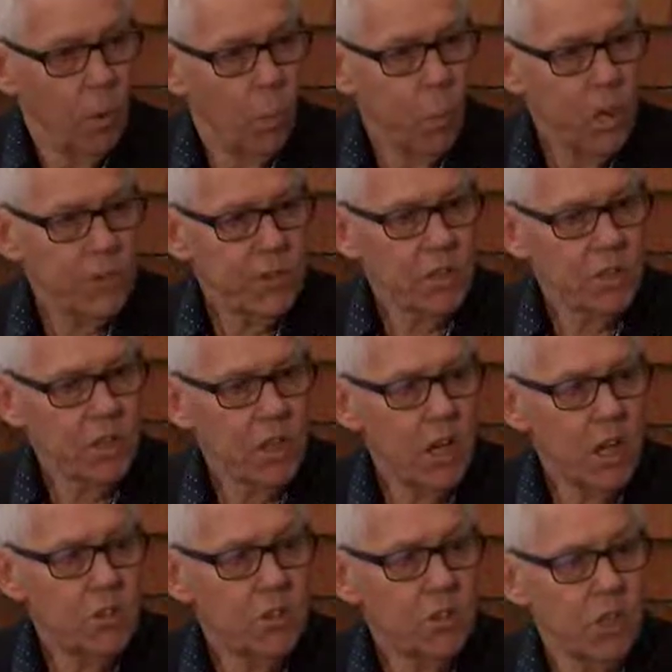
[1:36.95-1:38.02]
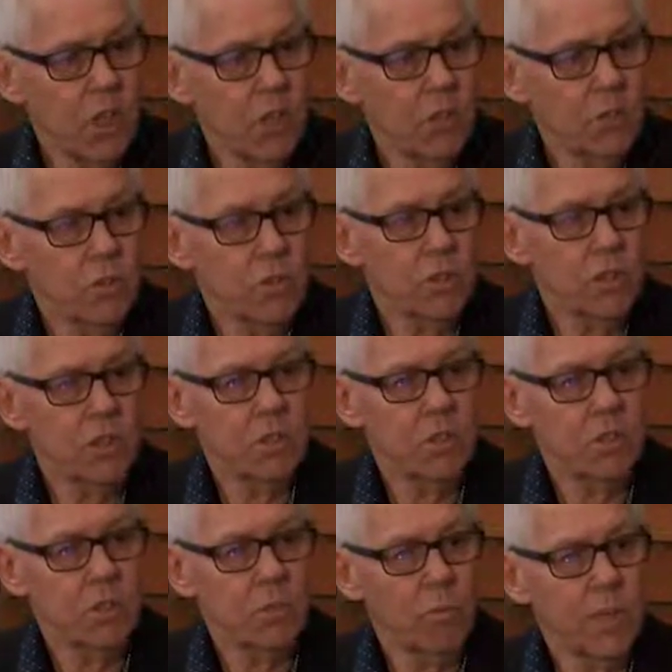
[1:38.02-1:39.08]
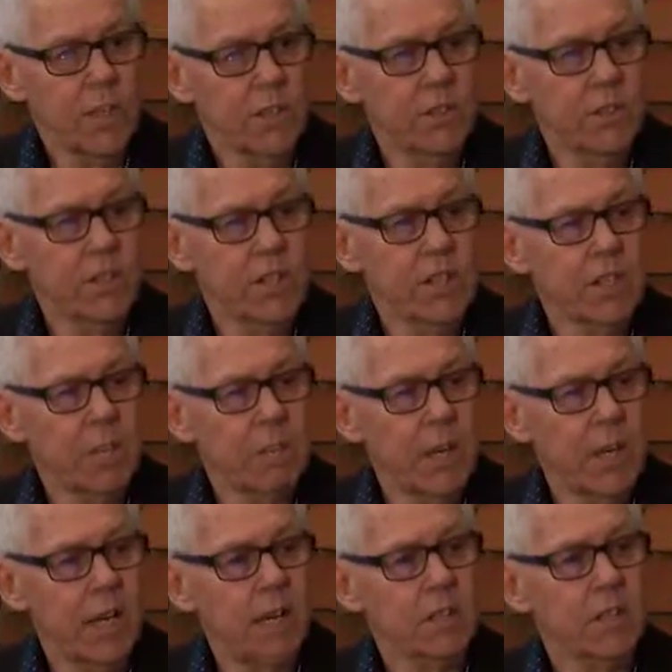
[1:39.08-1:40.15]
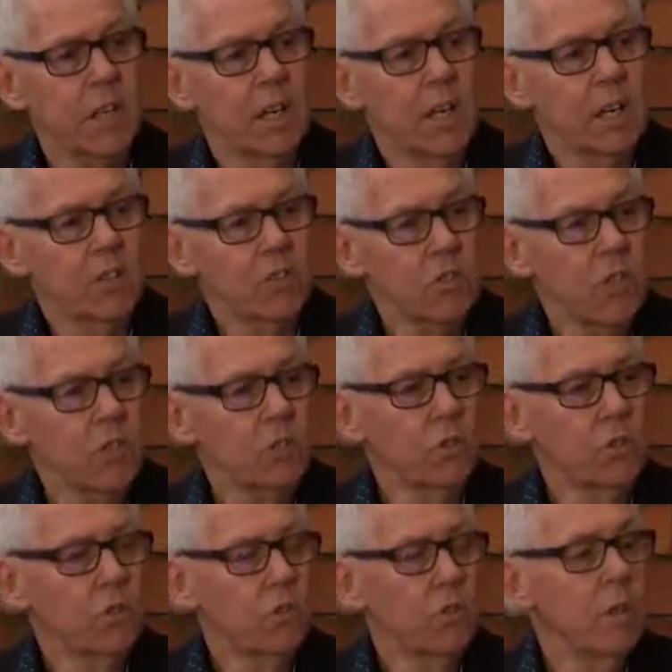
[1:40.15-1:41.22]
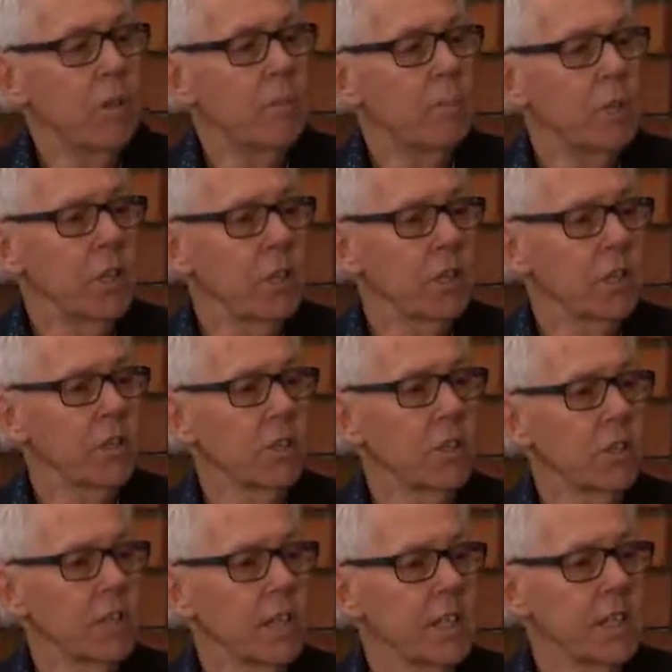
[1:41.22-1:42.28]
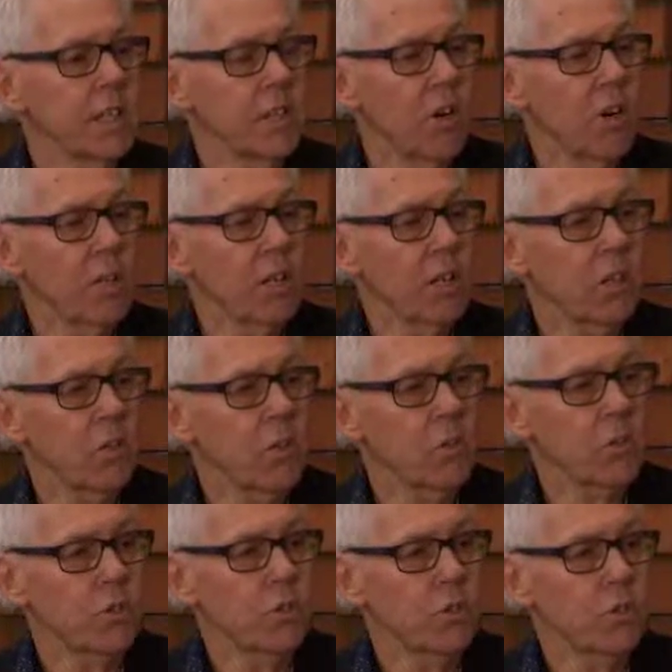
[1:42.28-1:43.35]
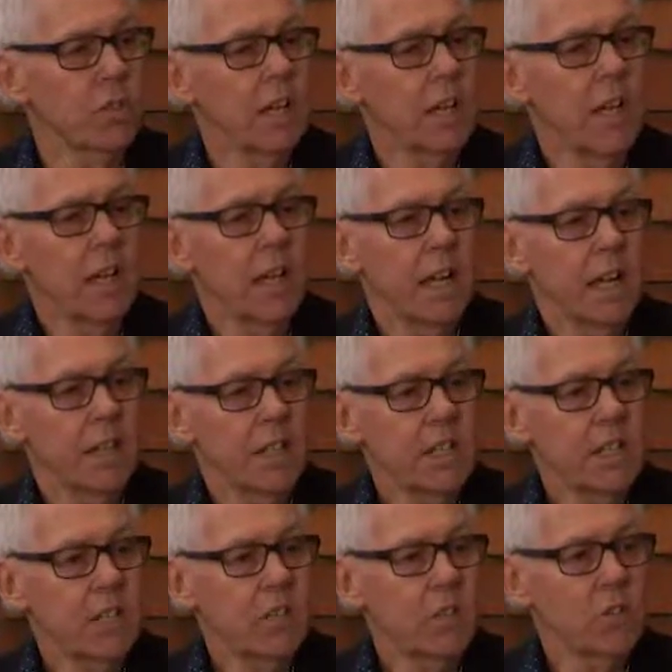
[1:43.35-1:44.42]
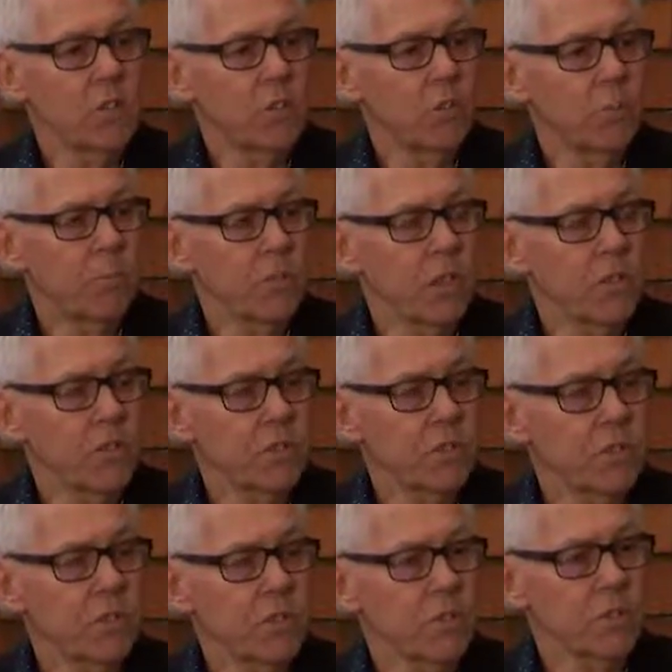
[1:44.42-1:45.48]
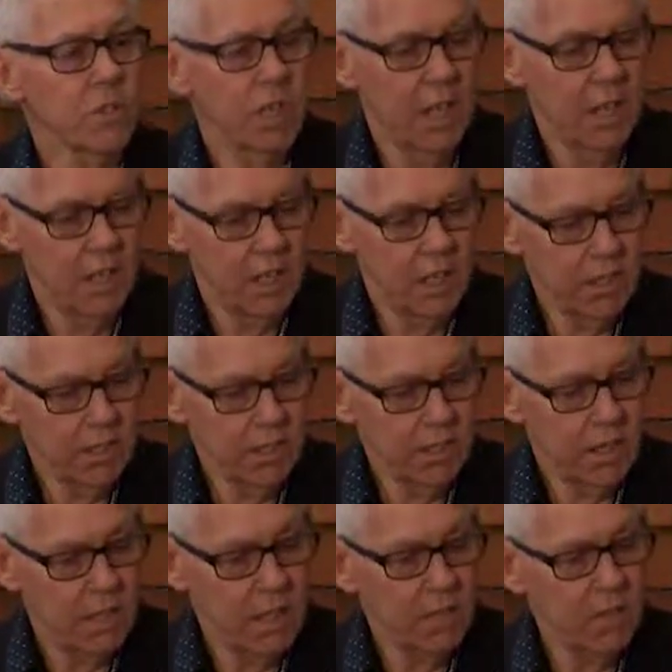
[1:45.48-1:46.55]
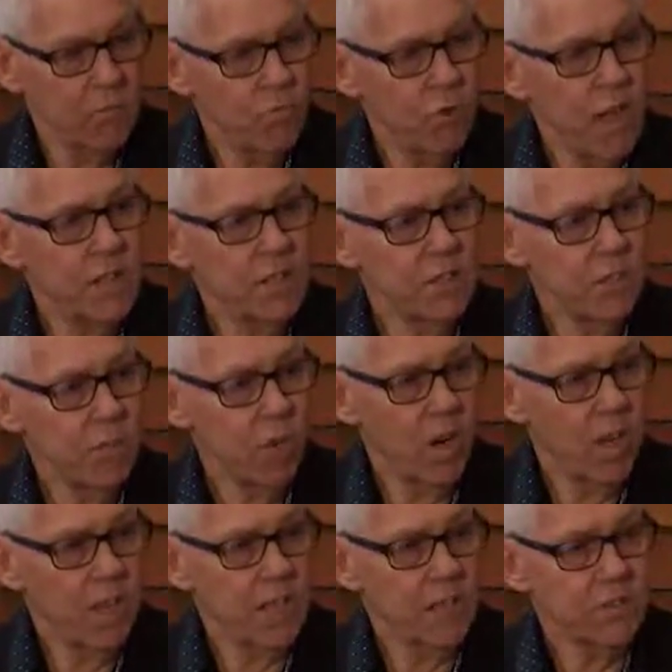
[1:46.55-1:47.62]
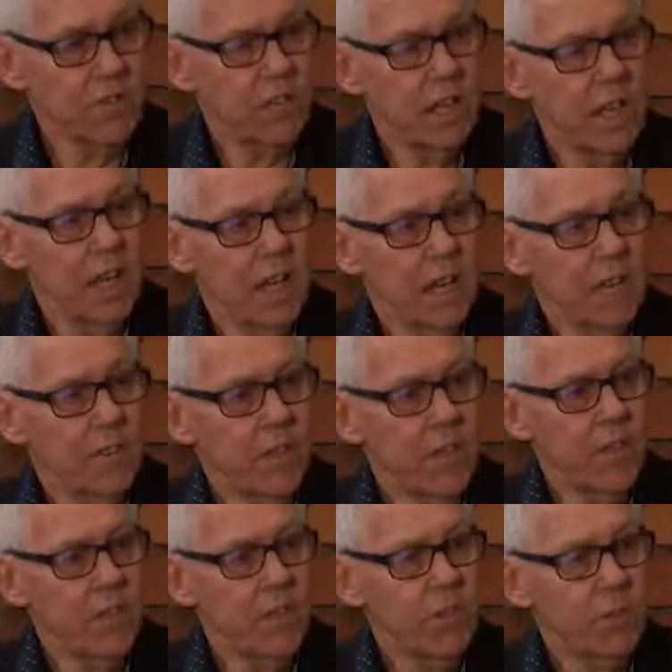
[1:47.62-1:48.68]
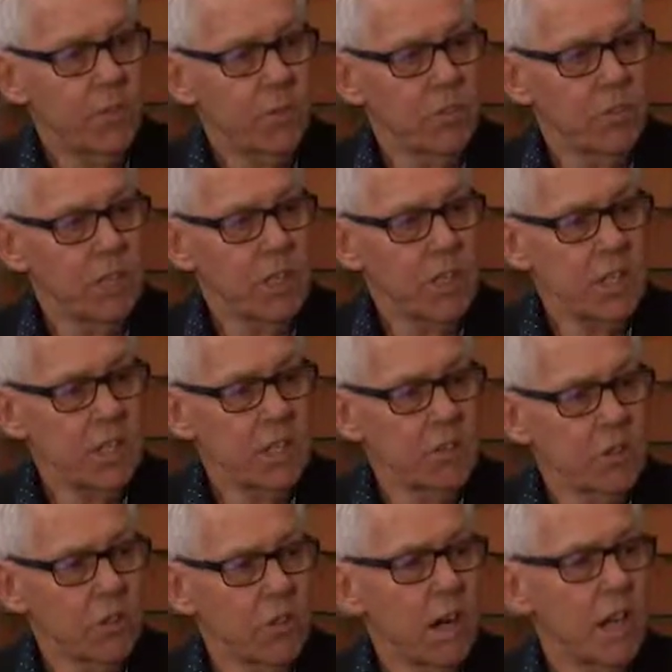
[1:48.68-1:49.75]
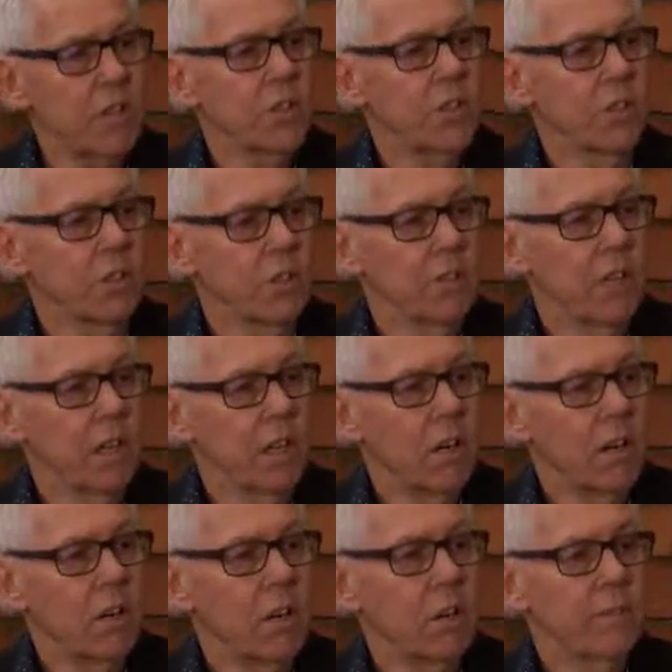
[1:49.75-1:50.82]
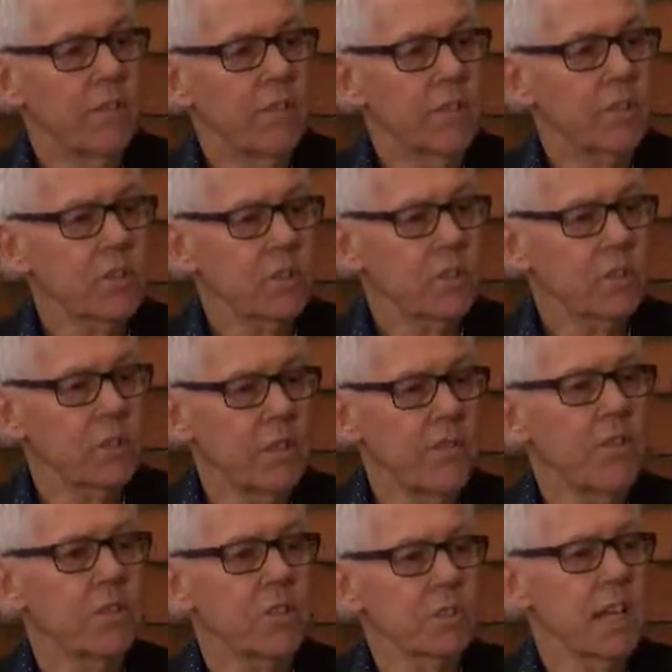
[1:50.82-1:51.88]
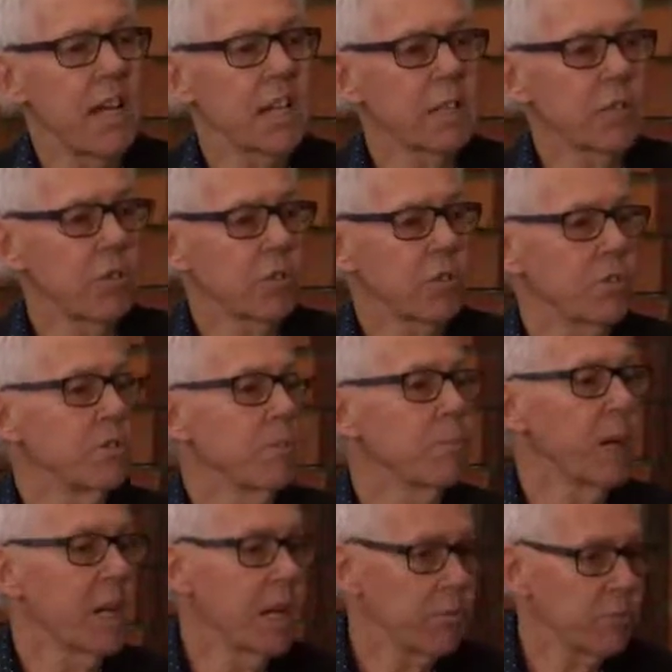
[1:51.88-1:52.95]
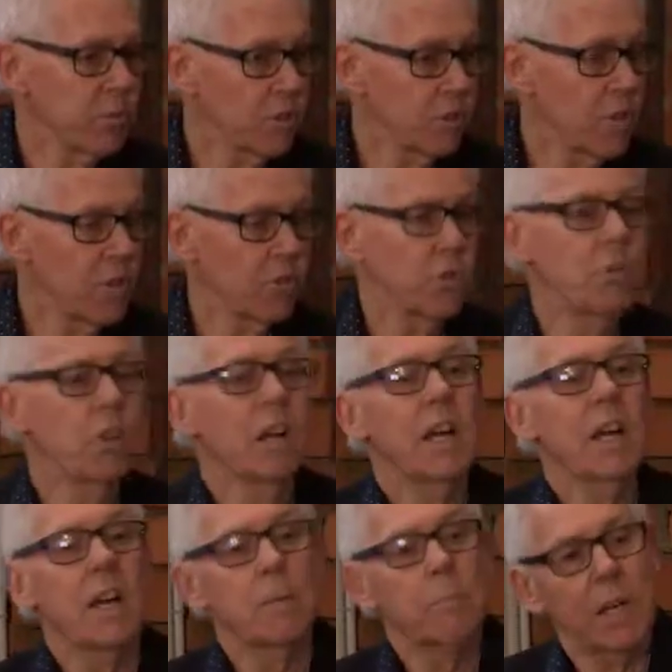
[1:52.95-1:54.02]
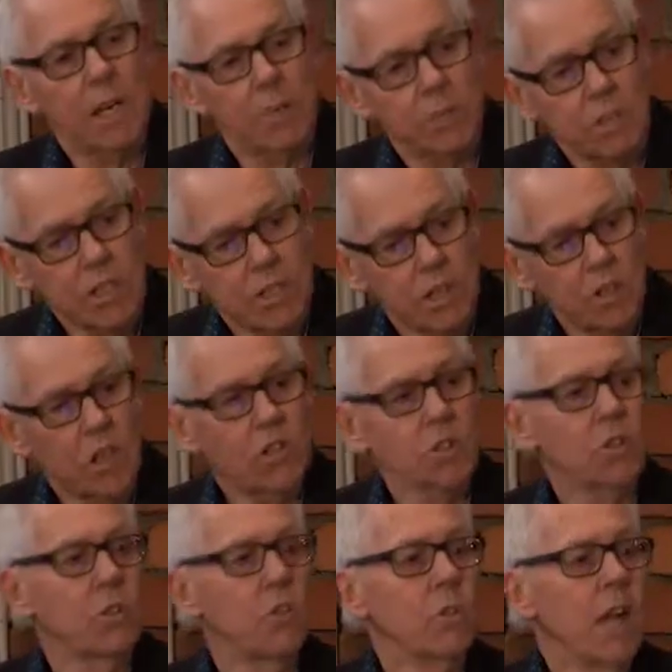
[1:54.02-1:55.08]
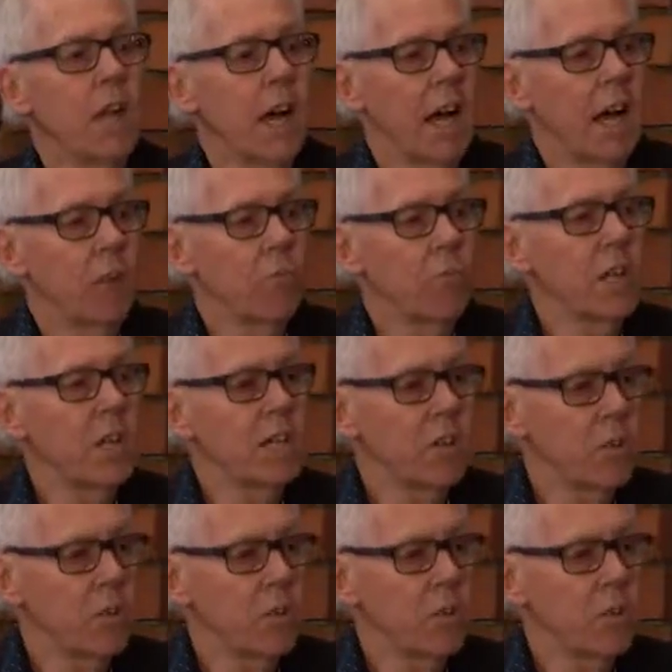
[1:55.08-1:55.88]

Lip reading: What the slide shows is that we can think about social, political, economic, cultural, and ecological processes in a range of ways, and that the integration of different starting positions, perhaps a social, perhaps ecological, are really